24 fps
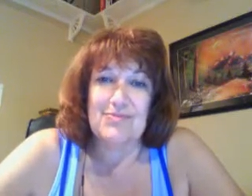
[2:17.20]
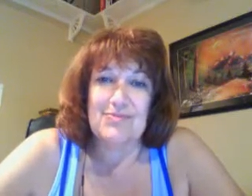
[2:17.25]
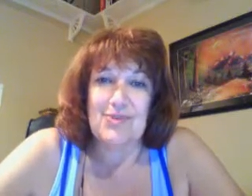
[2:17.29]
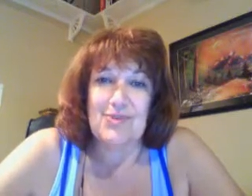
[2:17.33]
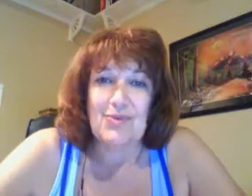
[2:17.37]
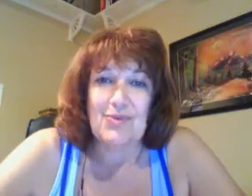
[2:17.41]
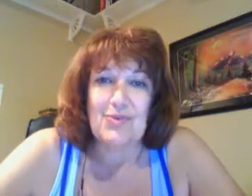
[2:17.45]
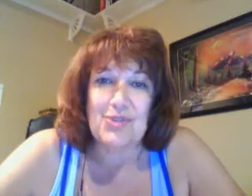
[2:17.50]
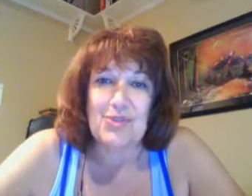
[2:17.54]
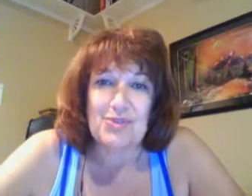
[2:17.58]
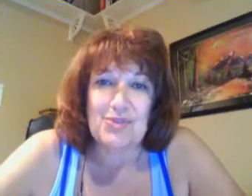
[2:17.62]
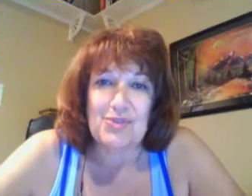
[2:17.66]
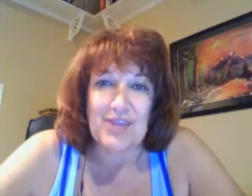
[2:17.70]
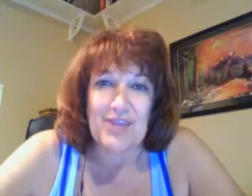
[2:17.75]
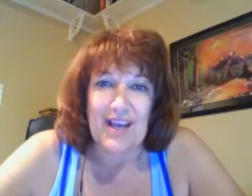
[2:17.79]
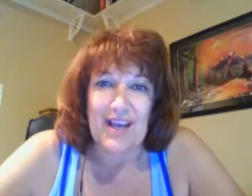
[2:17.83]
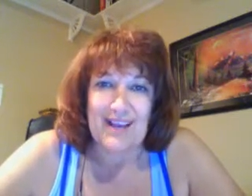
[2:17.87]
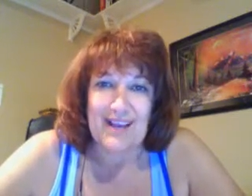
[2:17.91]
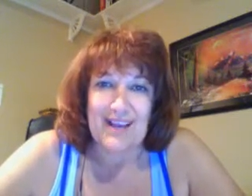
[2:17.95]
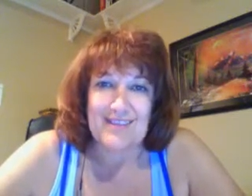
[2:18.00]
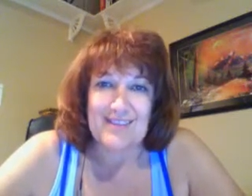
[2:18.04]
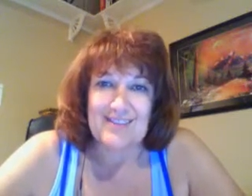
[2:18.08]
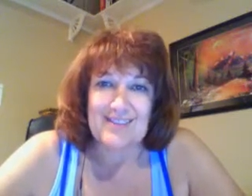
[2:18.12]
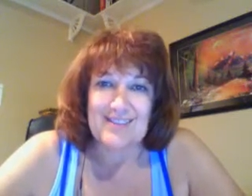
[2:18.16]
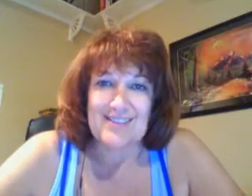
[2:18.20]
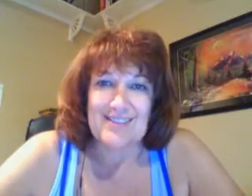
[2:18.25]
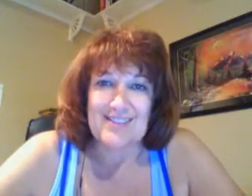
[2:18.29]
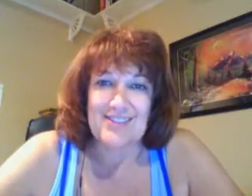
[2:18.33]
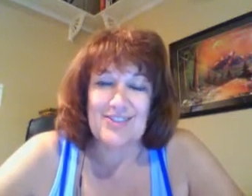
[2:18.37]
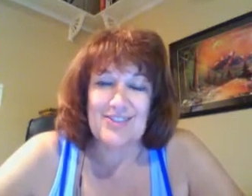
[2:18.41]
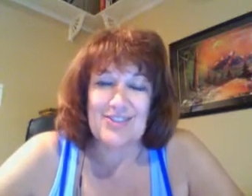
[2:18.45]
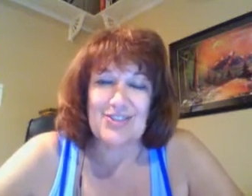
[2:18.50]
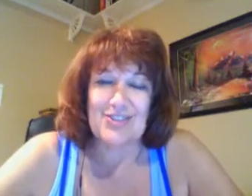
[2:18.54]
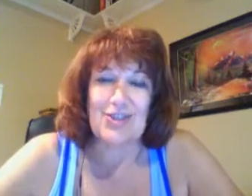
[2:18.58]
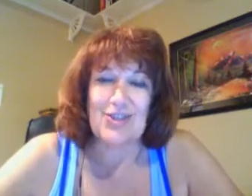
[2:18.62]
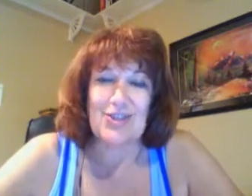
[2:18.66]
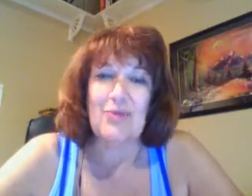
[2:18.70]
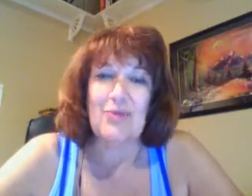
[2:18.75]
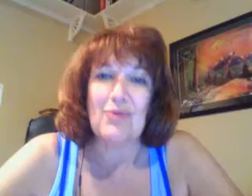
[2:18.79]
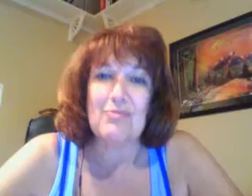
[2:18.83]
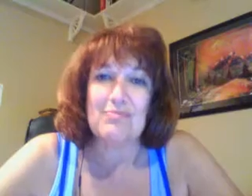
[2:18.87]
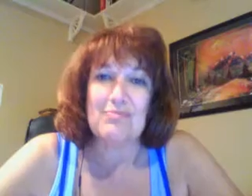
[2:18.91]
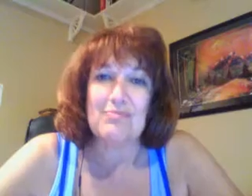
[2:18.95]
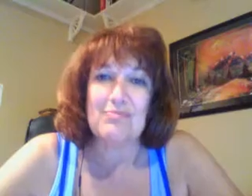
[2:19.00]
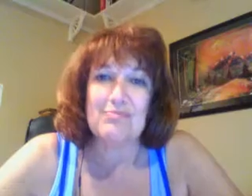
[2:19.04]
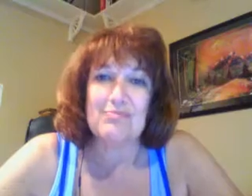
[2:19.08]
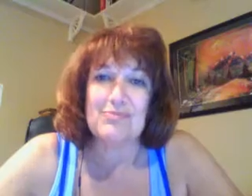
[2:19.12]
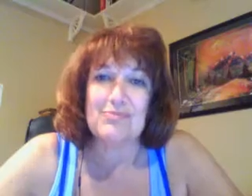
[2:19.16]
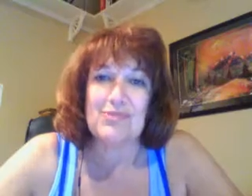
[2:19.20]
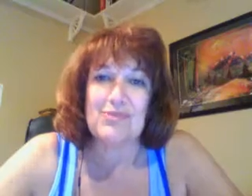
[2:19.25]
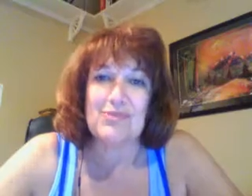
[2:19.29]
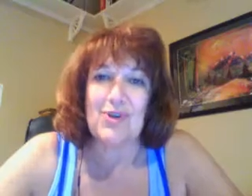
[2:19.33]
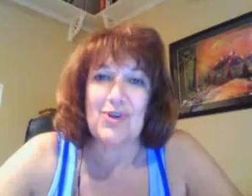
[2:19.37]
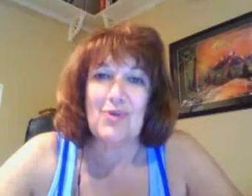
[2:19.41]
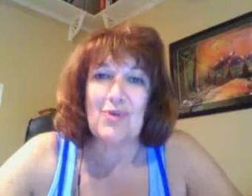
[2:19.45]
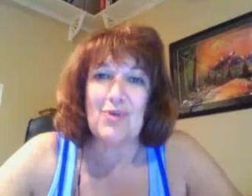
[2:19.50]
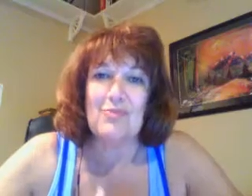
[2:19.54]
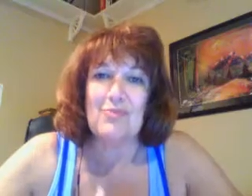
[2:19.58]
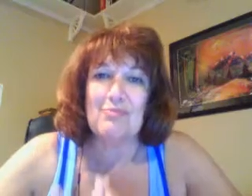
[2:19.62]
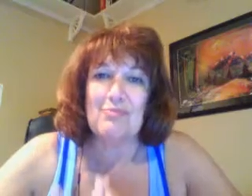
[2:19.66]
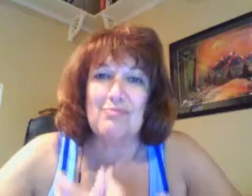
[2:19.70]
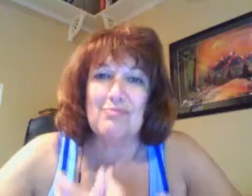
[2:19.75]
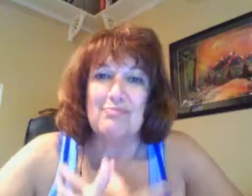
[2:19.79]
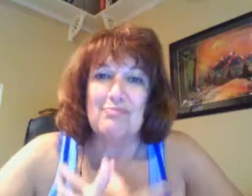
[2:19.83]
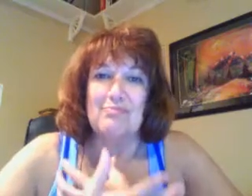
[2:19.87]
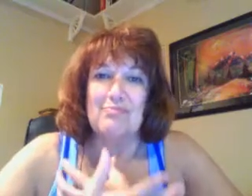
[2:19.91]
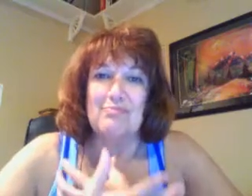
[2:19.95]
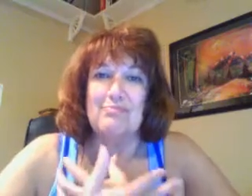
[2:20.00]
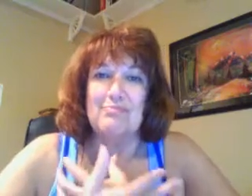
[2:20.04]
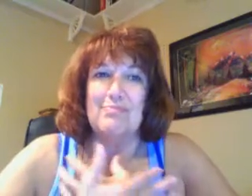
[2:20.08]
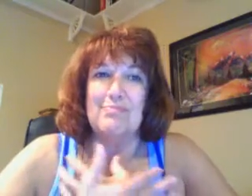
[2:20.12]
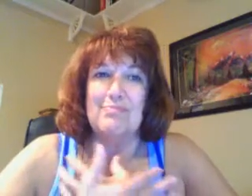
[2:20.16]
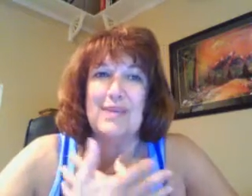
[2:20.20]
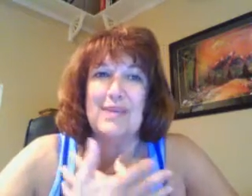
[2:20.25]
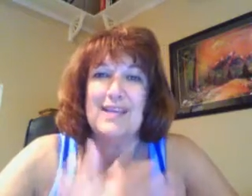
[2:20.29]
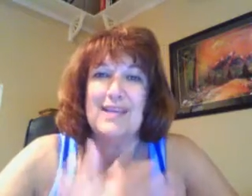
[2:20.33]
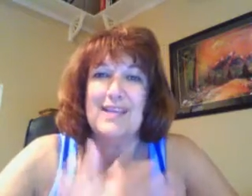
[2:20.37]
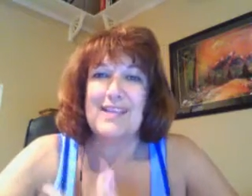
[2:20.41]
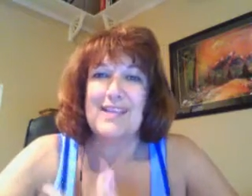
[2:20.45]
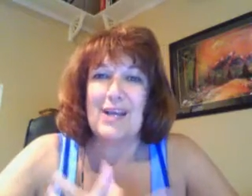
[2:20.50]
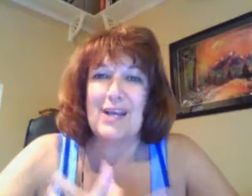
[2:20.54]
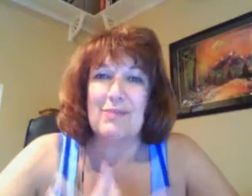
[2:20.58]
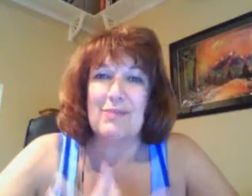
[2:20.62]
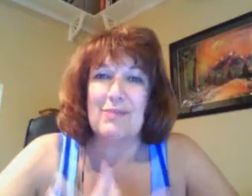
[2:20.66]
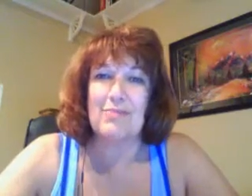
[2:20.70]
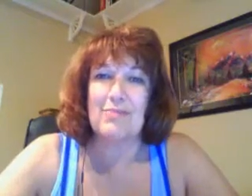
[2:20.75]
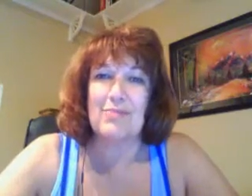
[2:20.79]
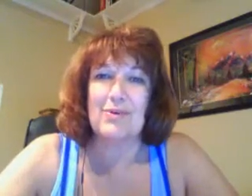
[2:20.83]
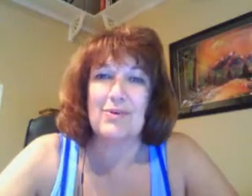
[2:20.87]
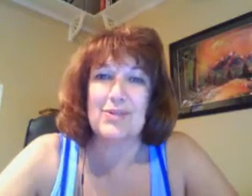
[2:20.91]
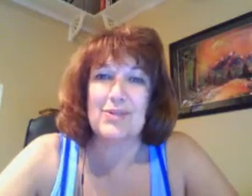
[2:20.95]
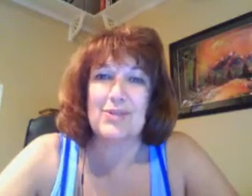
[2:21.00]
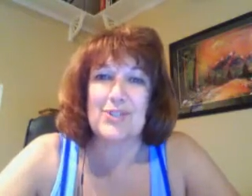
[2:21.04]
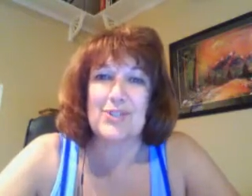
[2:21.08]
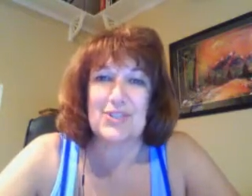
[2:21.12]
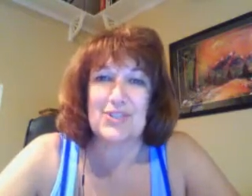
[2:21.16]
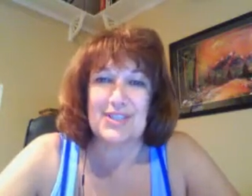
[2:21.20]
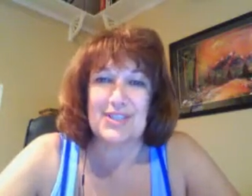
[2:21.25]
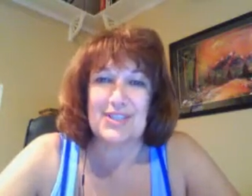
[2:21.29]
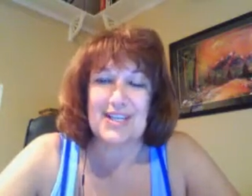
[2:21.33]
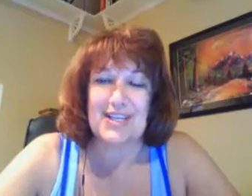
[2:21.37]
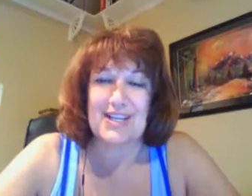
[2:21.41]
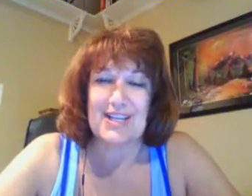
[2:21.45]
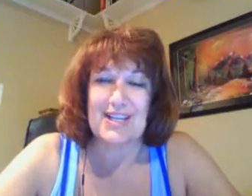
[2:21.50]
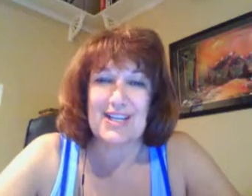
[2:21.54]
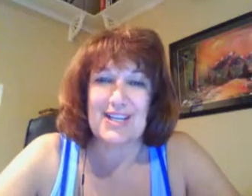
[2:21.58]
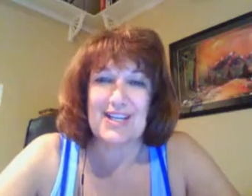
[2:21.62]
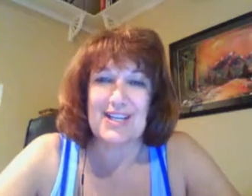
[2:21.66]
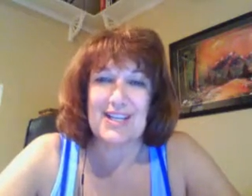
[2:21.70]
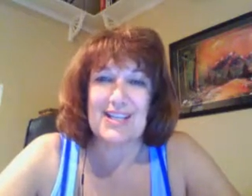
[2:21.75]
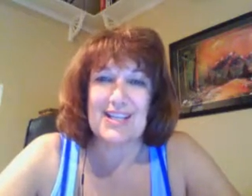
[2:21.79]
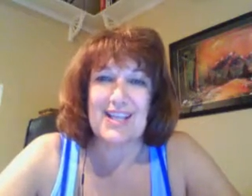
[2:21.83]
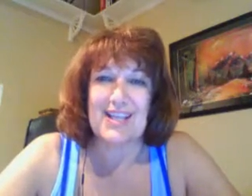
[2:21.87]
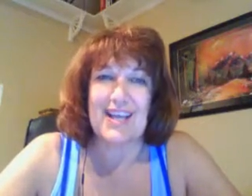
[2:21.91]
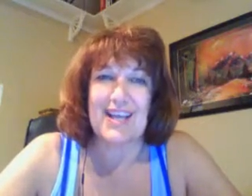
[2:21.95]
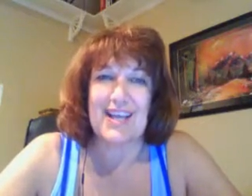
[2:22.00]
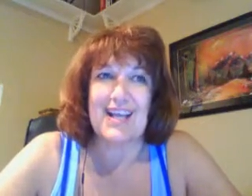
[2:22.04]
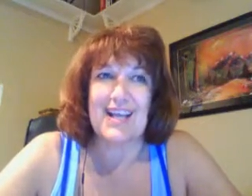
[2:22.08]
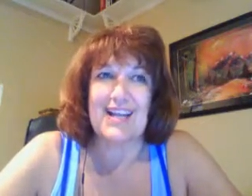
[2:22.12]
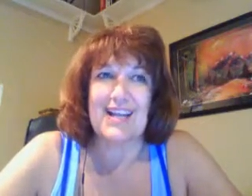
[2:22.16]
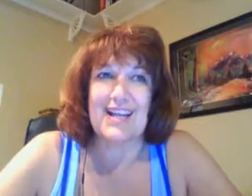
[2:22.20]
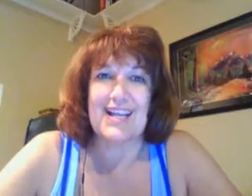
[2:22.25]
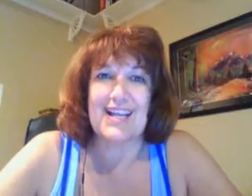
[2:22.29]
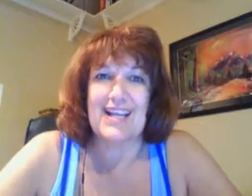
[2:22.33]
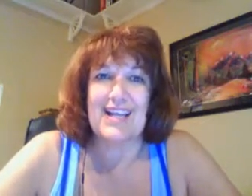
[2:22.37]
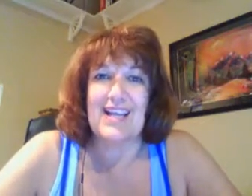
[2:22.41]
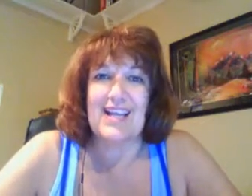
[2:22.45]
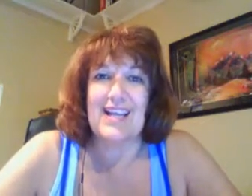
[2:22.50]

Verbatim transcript: don't do that. Don't don't be that person that